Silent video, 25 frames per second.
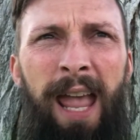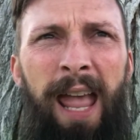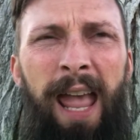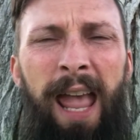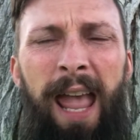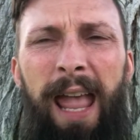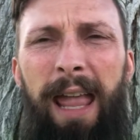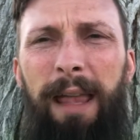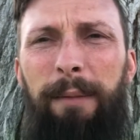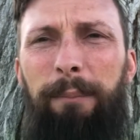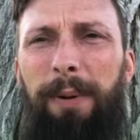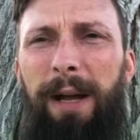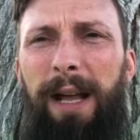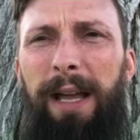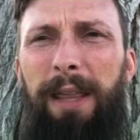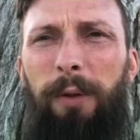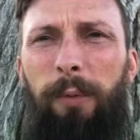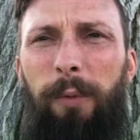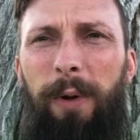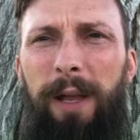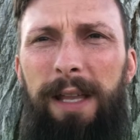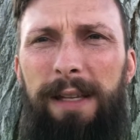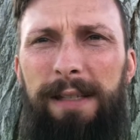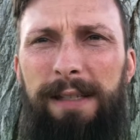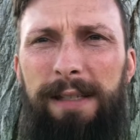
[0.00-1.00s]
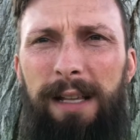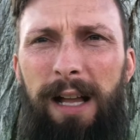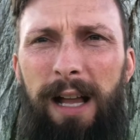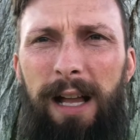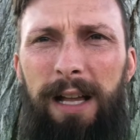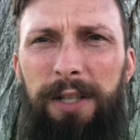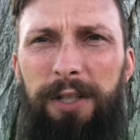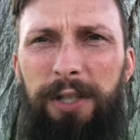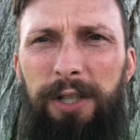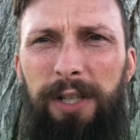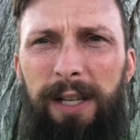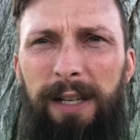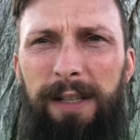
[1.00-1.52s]
And by the way, it's not
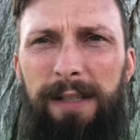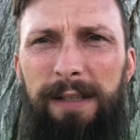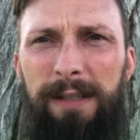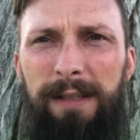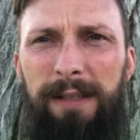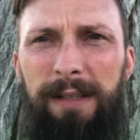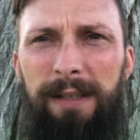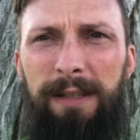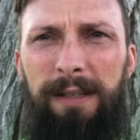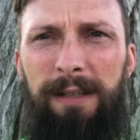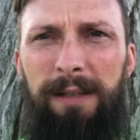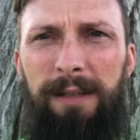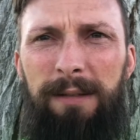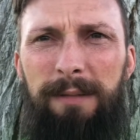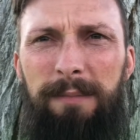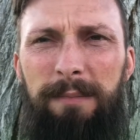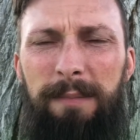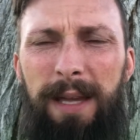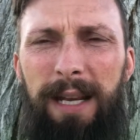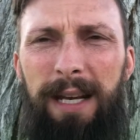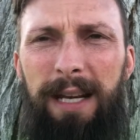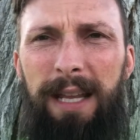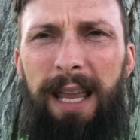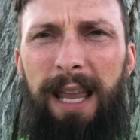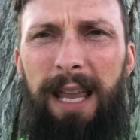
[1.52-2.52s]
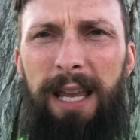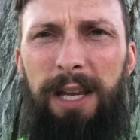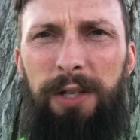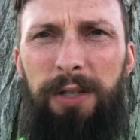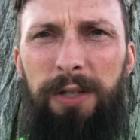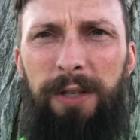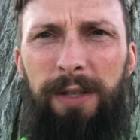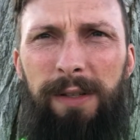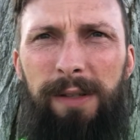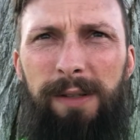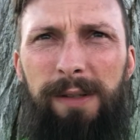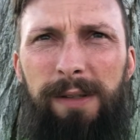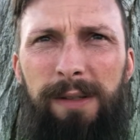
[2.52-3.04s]
just
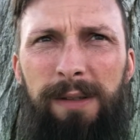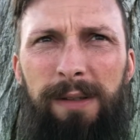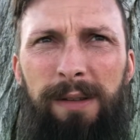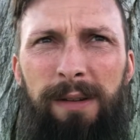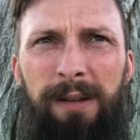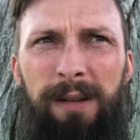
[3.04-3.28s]
medications.